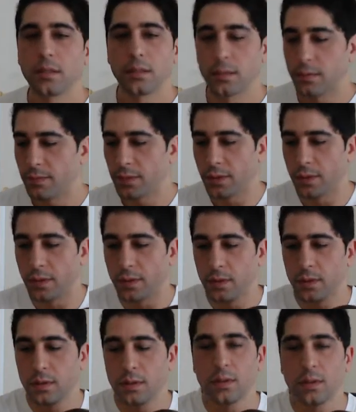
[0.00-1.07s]
Very good.
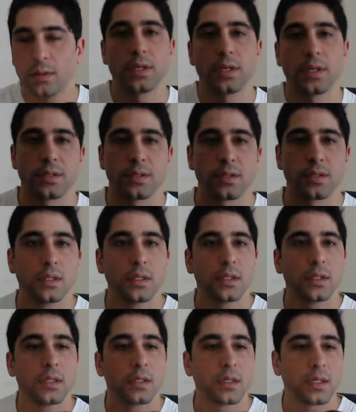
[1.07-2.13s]
Yes.
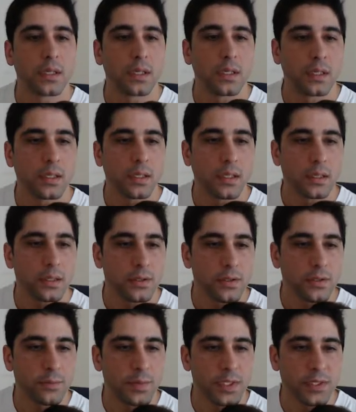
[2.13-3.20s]
Uh, should
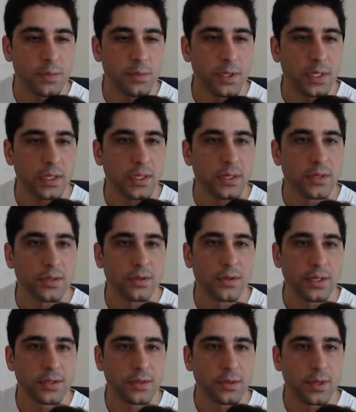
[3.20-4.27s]
have been submitting that turn.
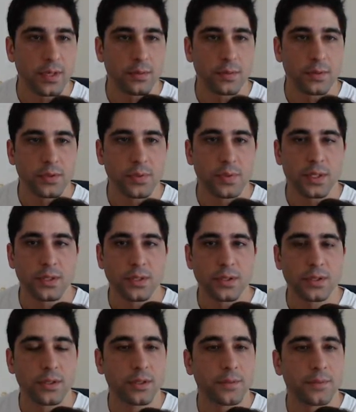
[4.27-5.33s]
That's okay. We'll submit the turn.